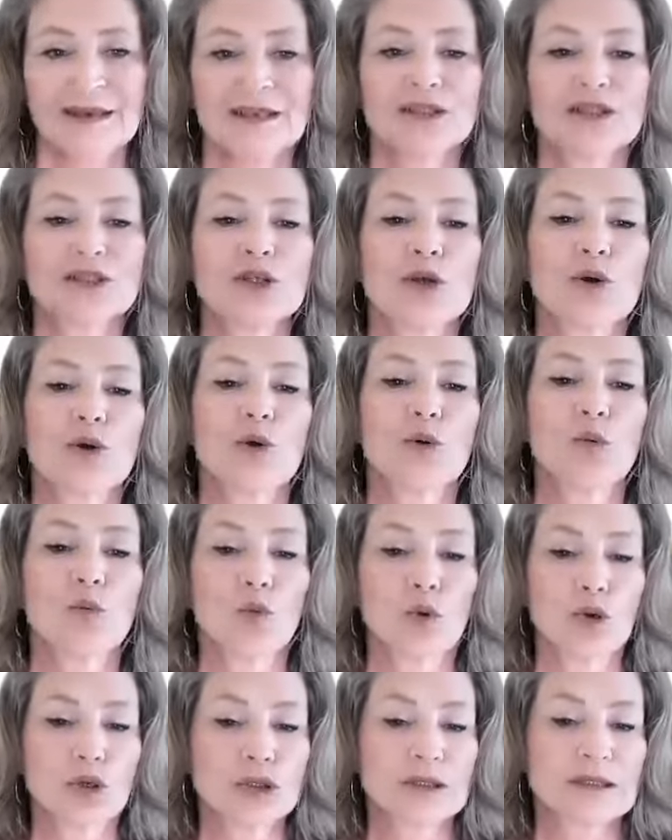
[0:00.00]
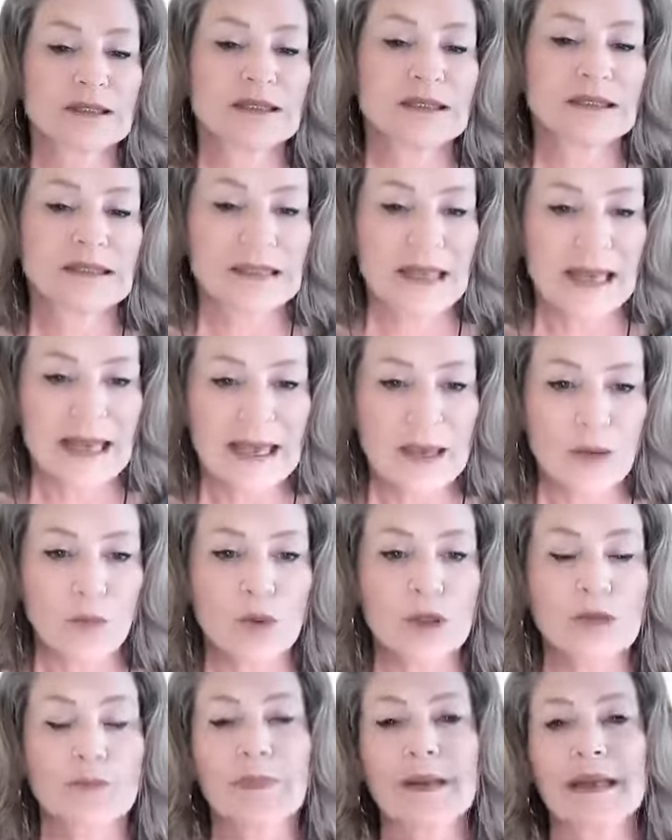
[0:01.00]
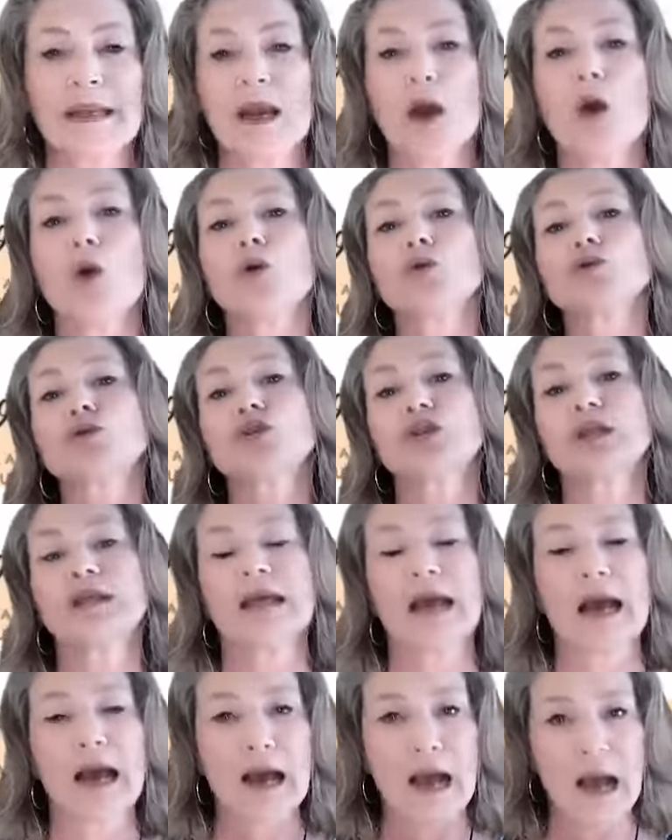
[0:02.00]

So words to say would be, oh, gee,